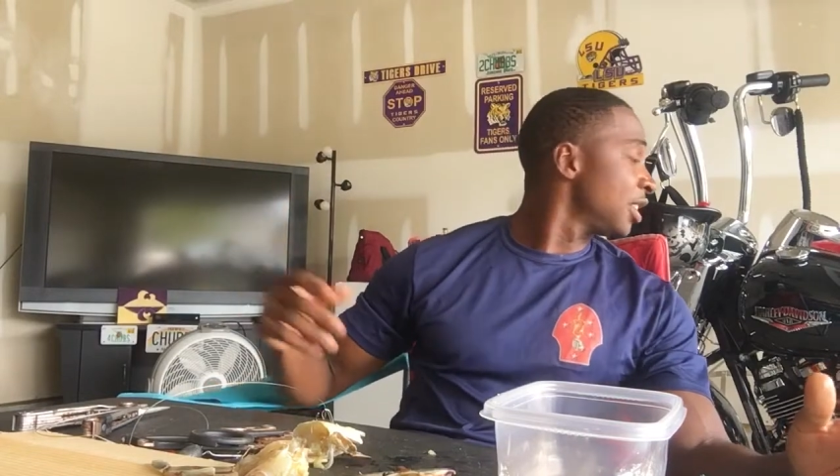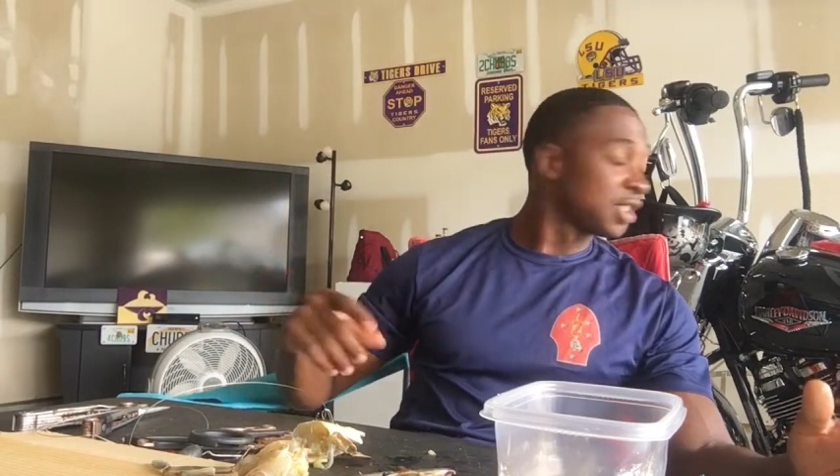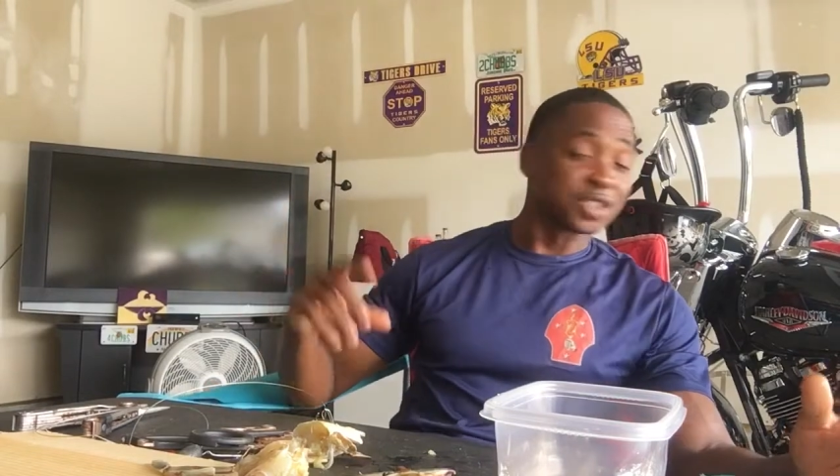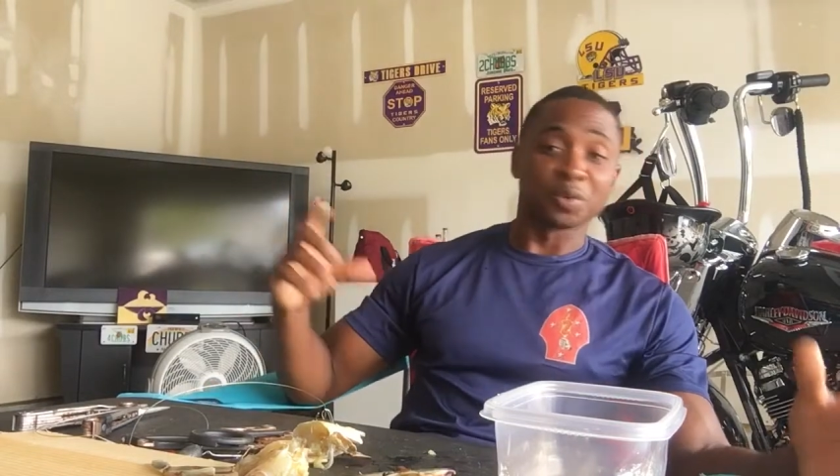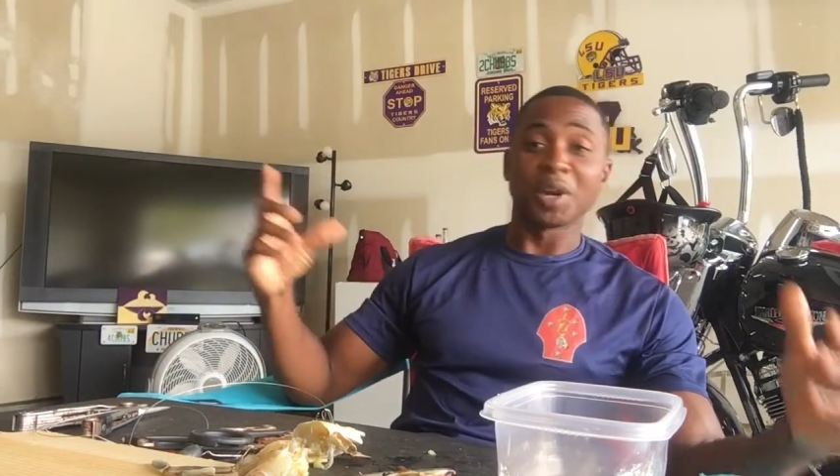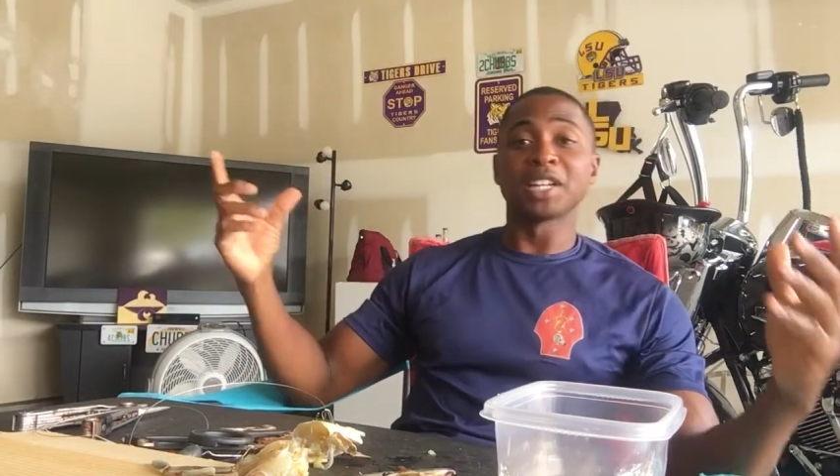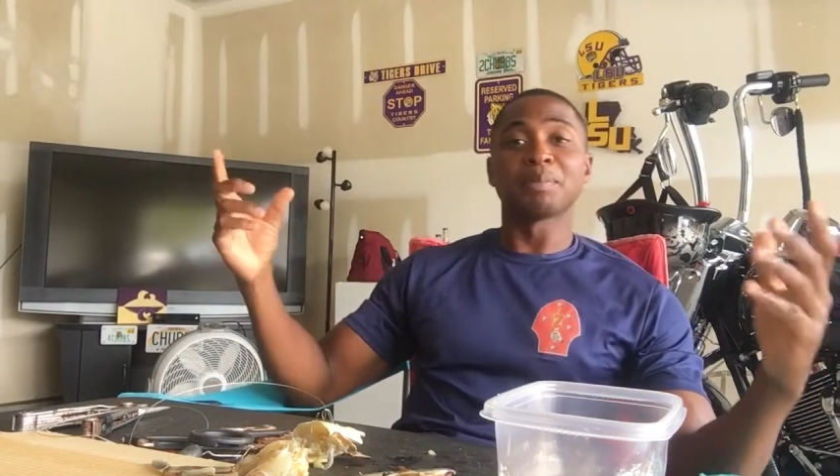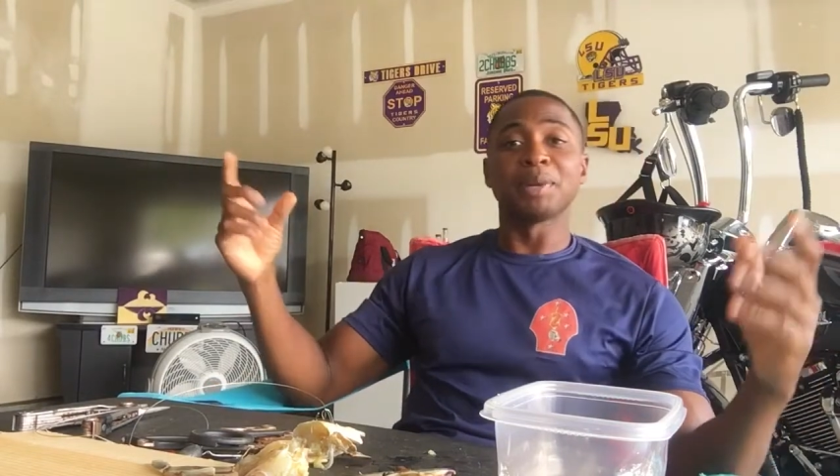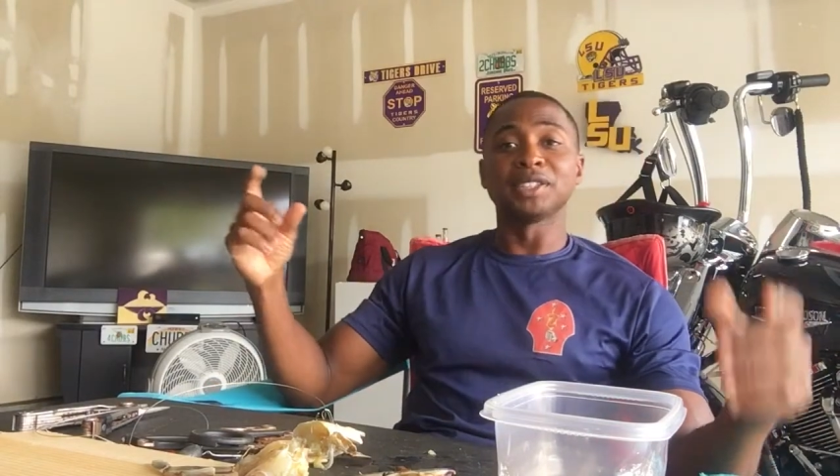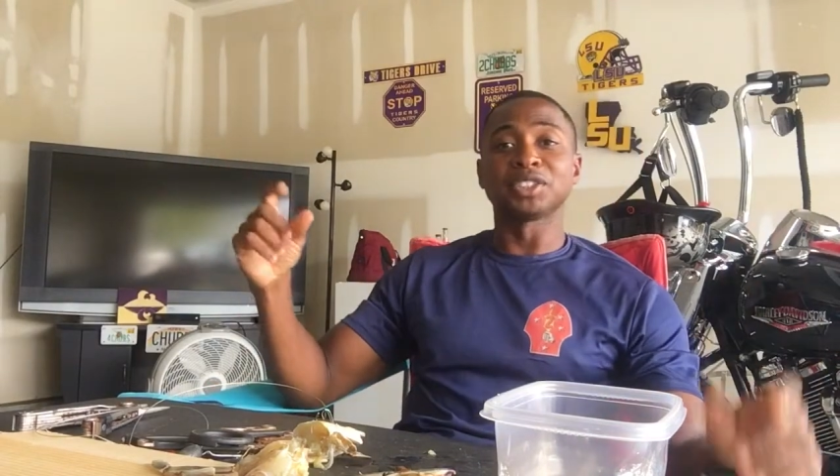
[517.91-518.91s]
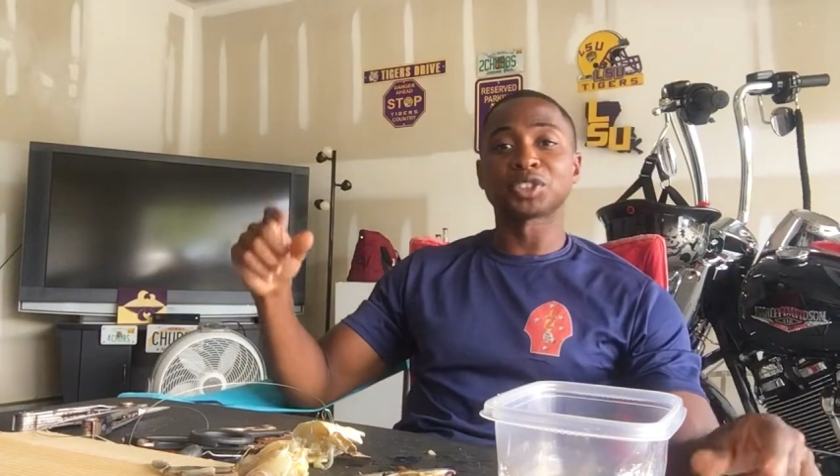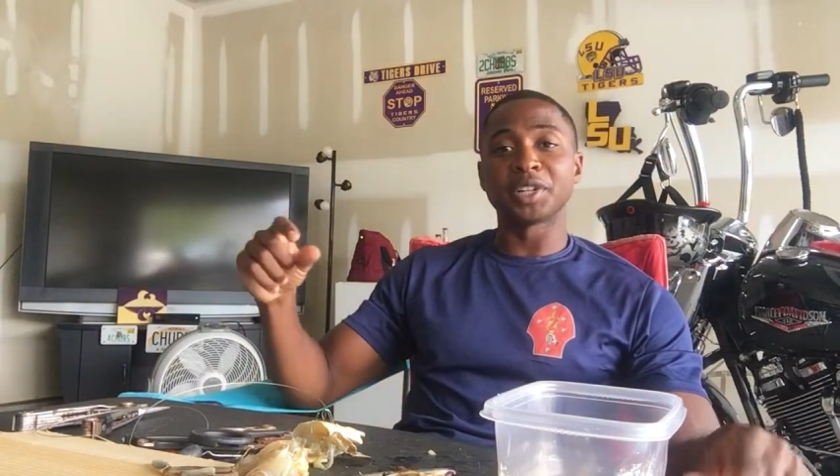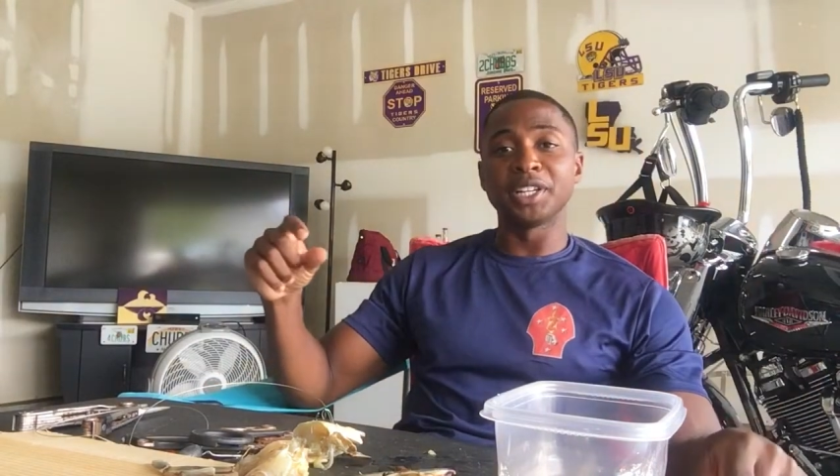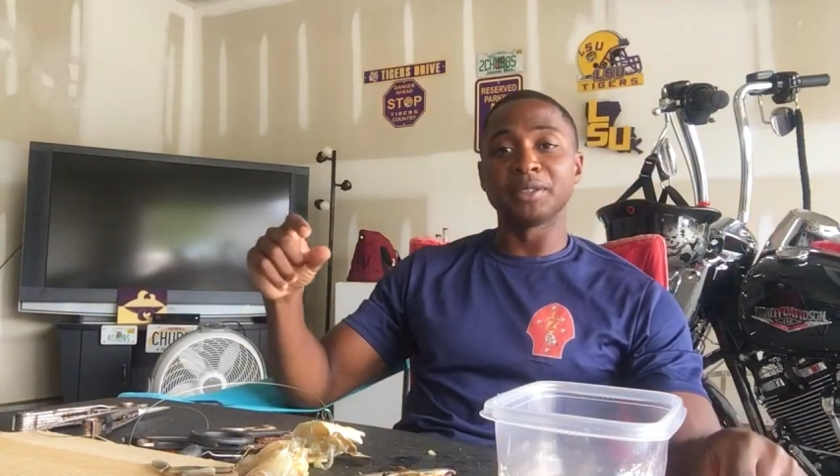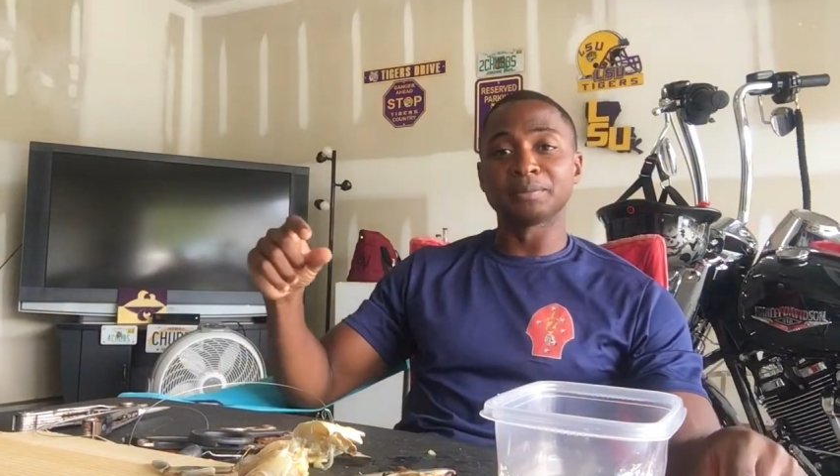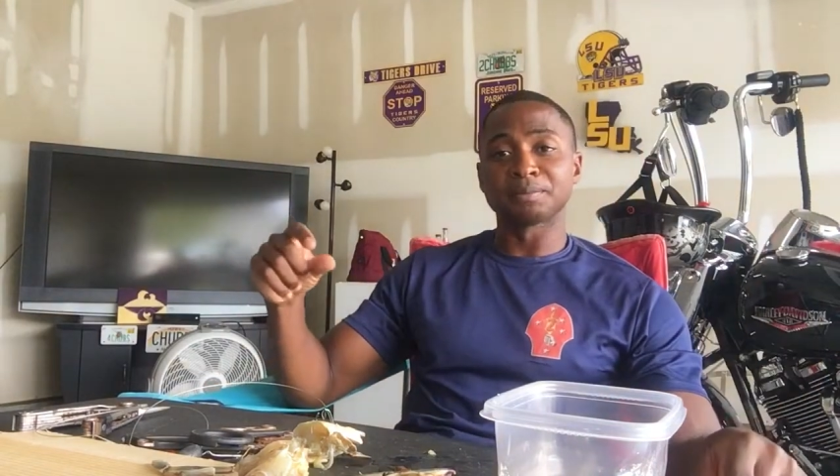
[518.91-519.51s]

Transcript: just a regular piece of string,